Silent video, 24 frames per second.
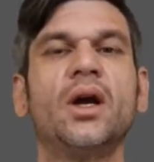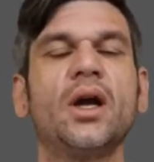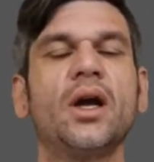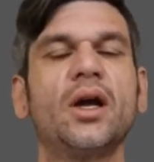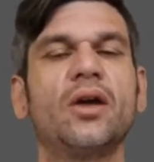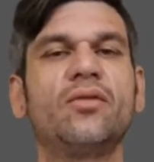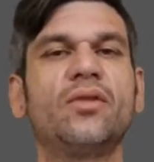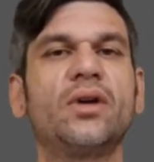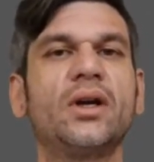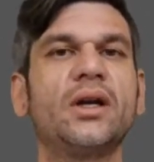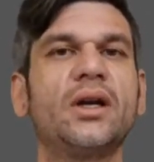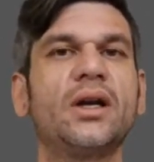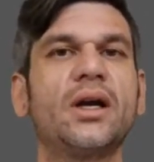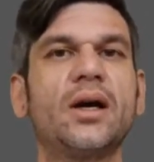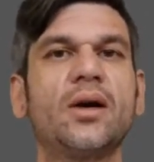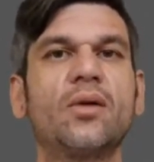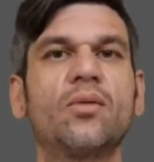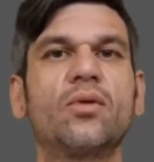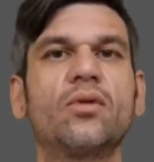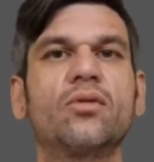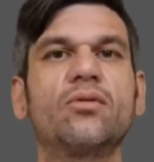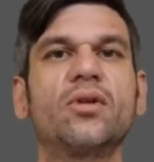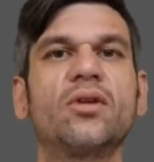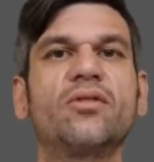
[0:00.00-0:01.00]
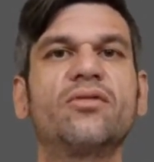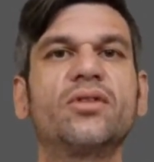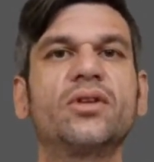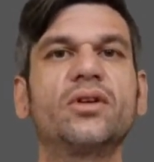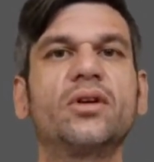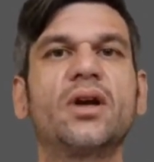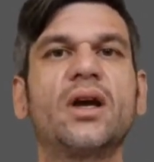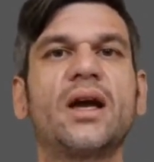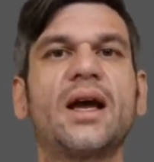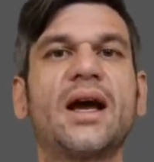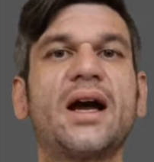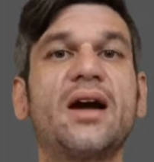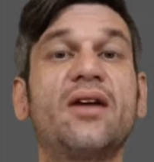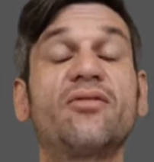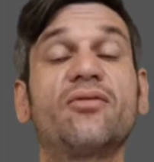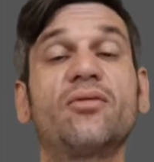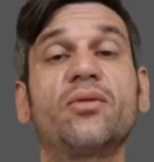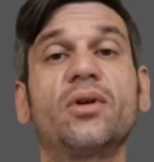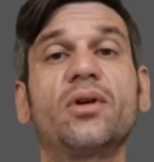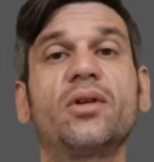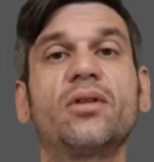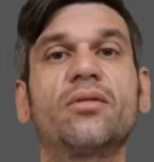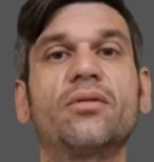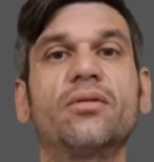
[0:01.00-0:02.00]
And right now we're roughly
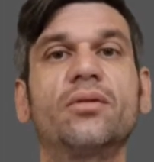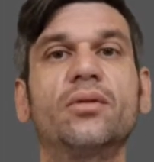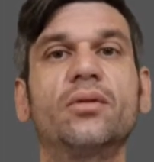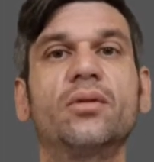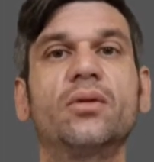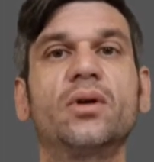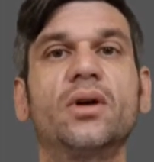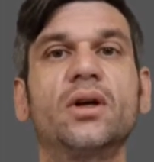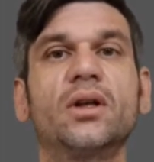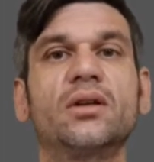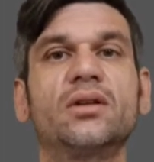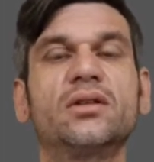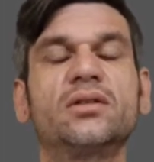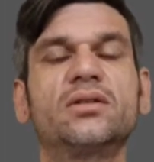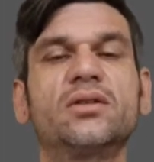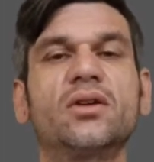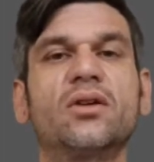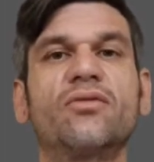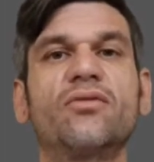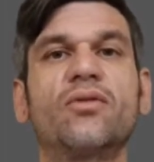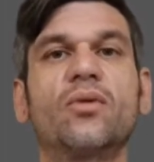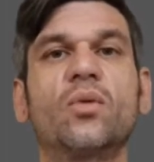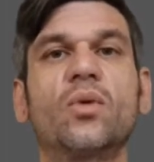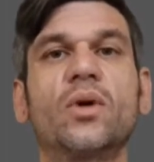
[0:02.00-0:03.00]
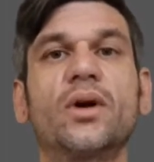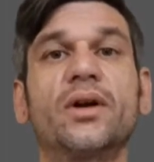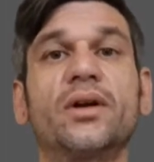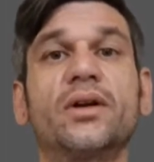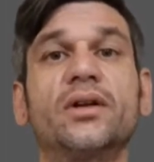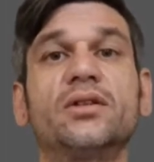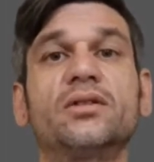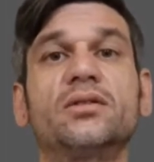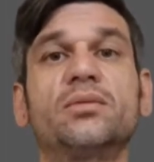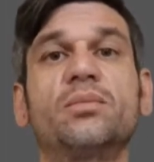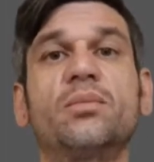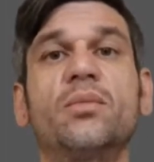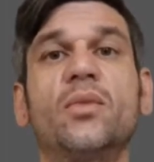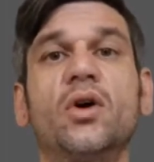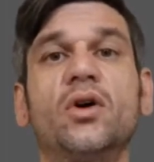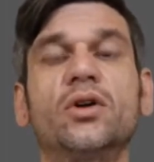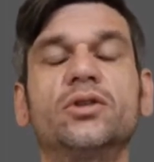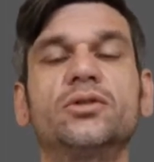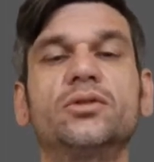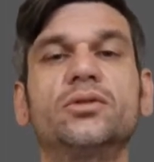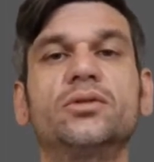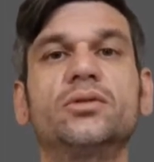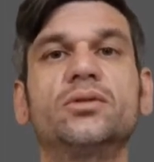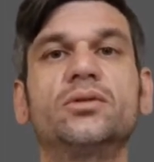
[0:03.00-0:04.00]
halfway through the self-awareness
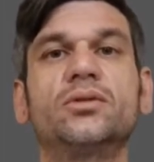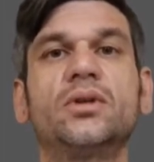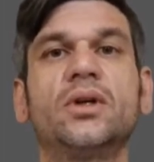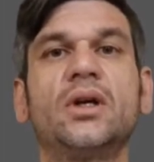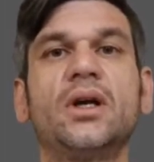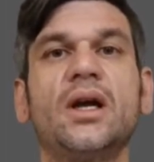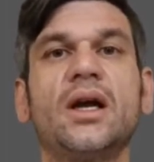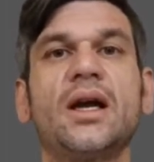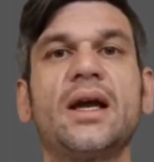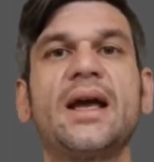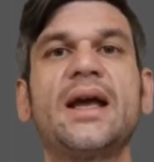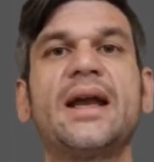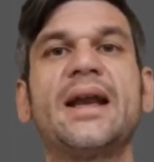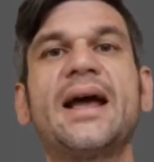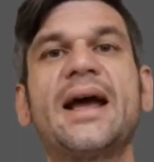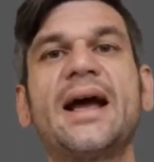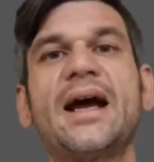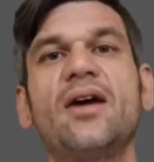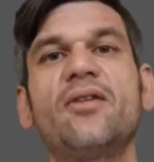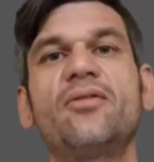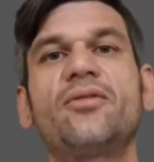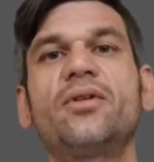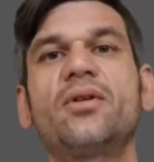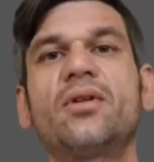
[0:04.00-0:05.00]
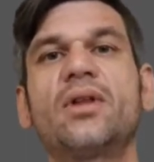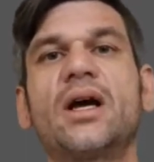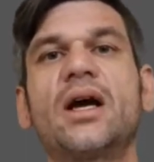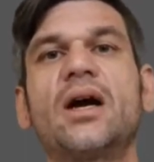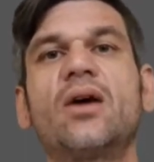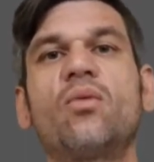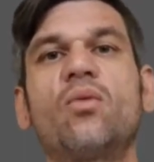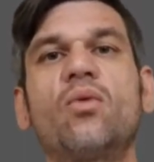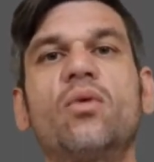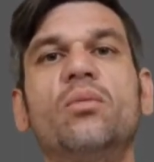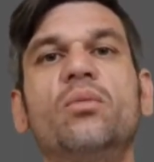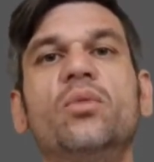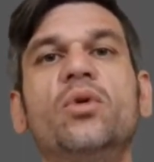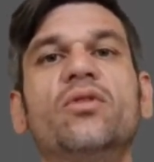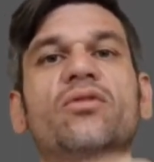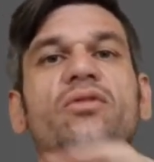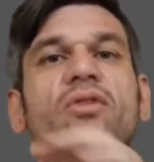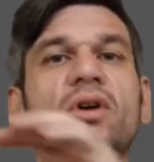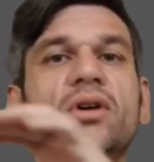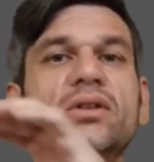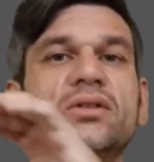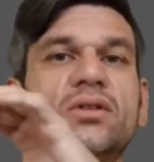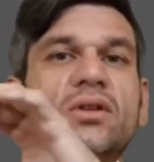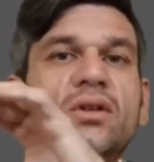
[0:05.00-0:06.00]
module. And after that, we'll move
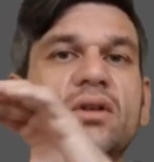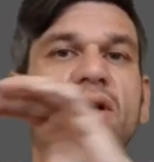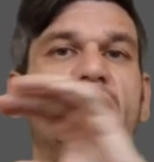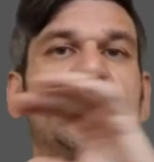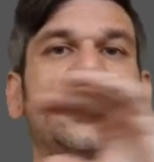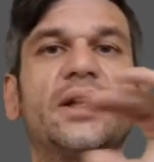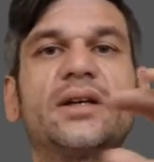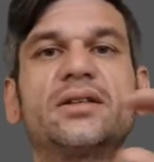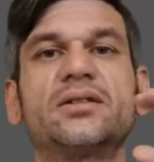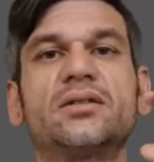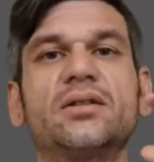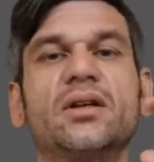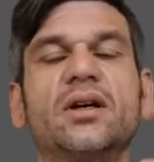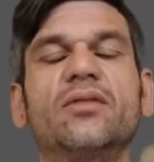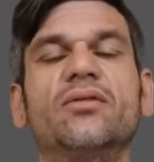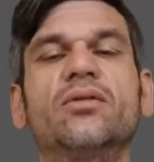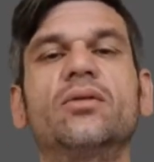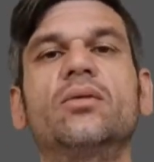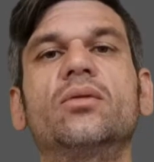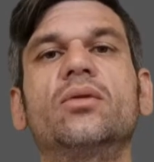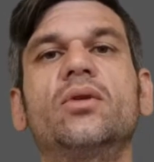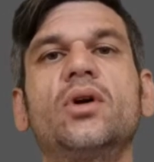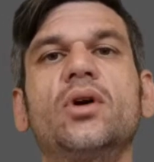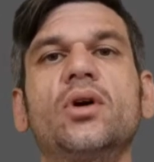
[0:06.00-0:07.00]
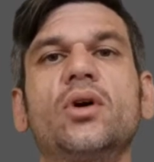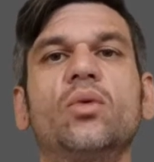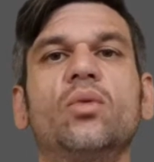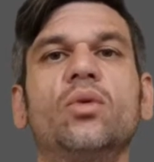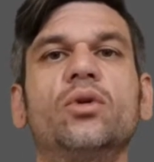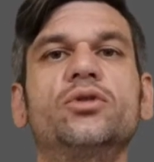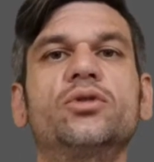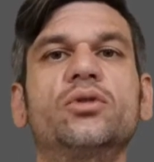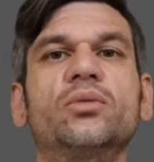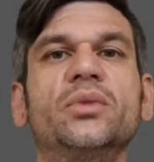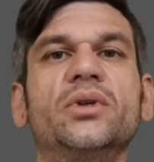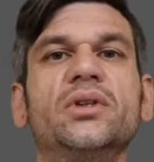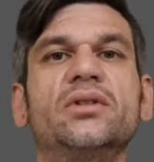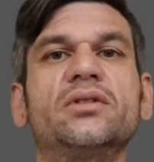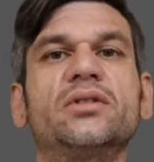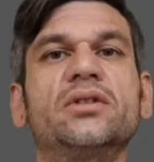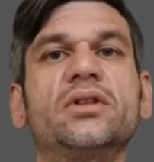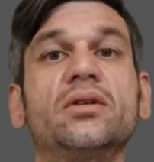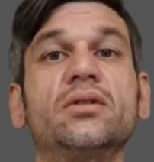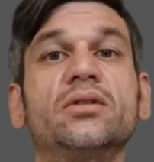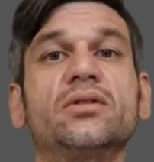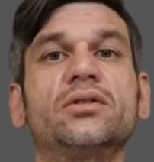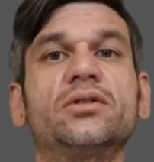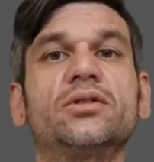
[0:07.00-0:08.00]
on to the next level, which will be
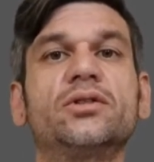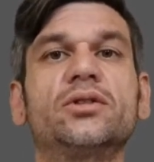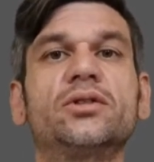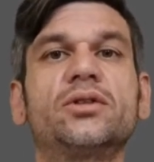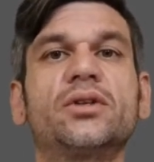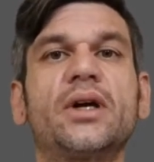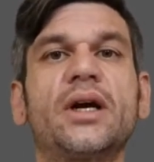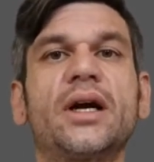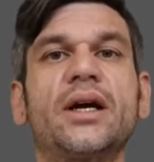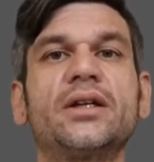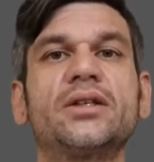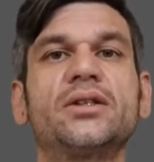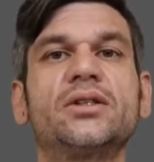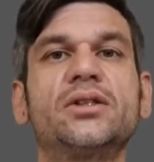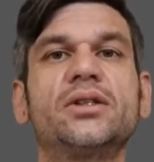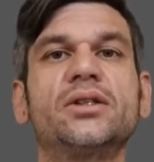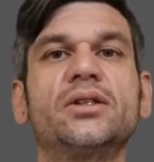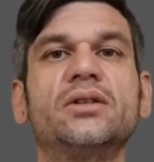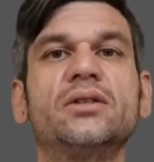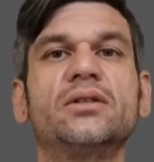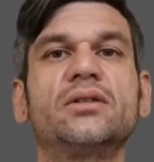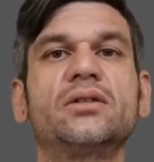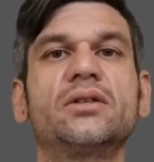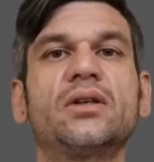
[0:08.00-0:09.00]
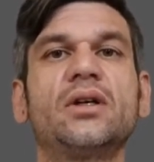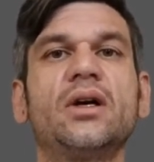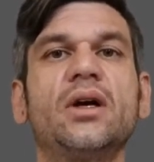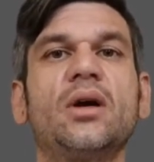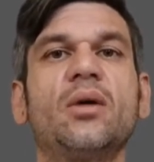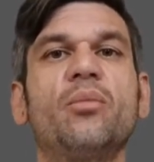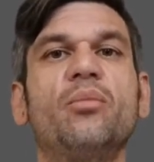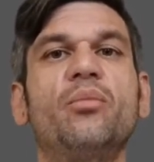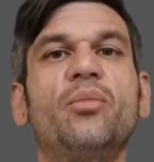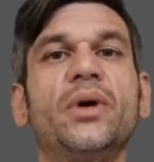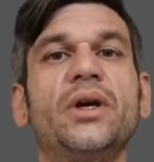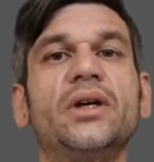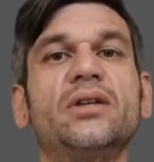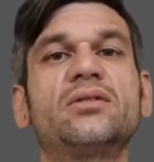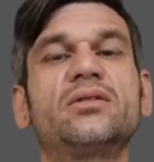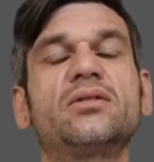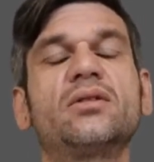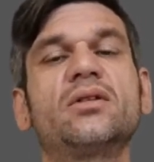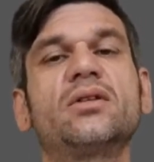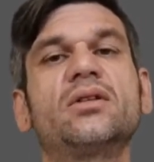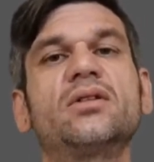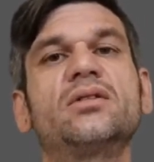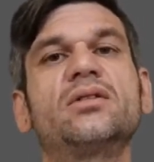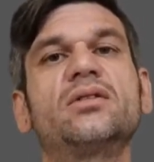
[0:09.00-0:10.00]
skills and strategies based
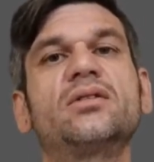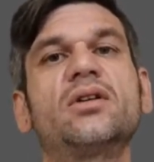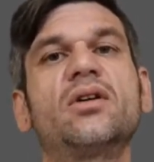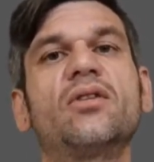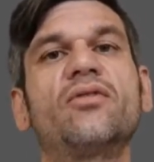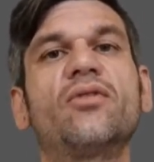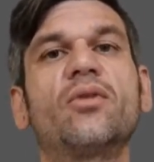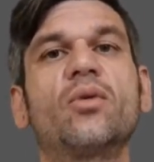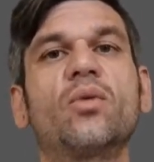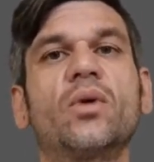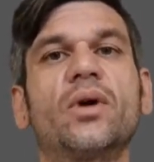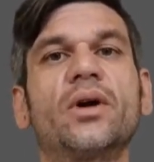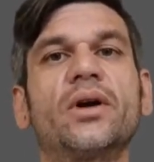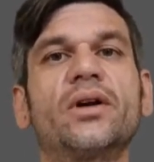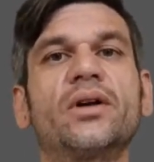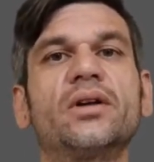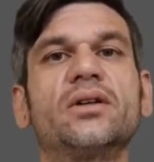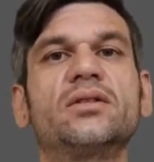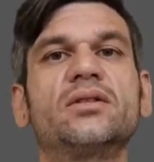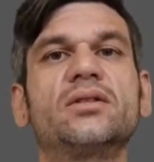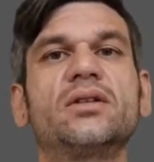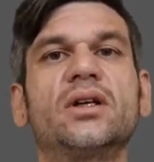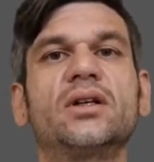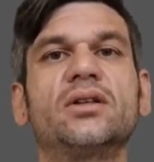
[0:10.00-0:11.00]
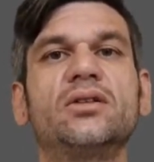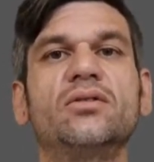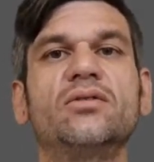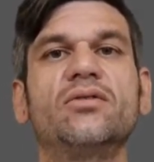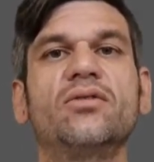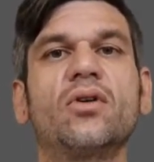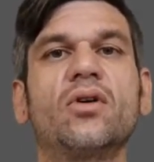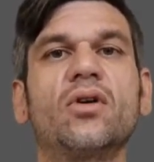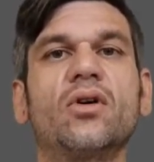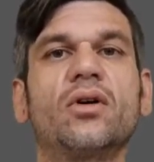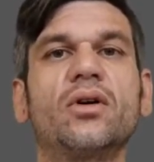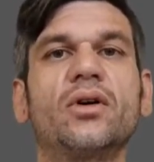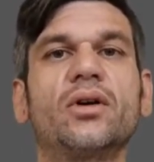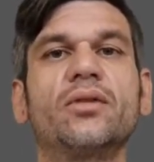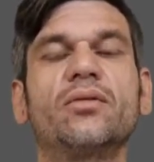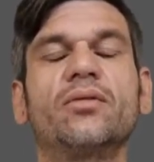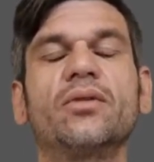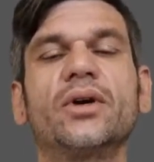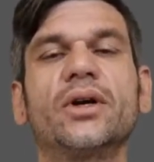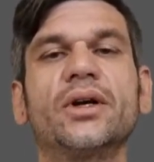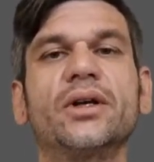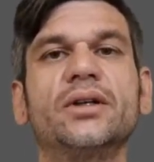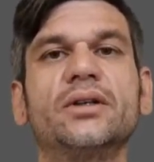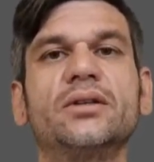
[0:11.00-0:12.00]
on the self-awareness that you've already
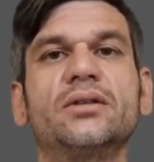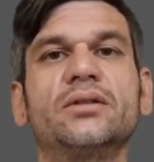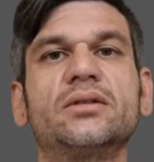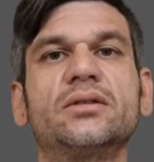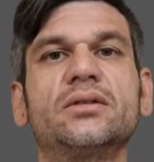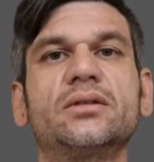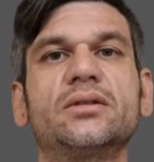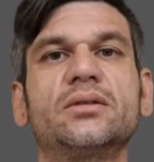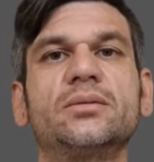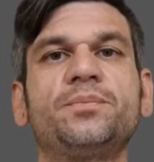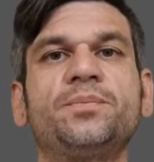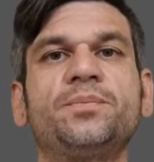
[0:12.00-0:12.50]
raised.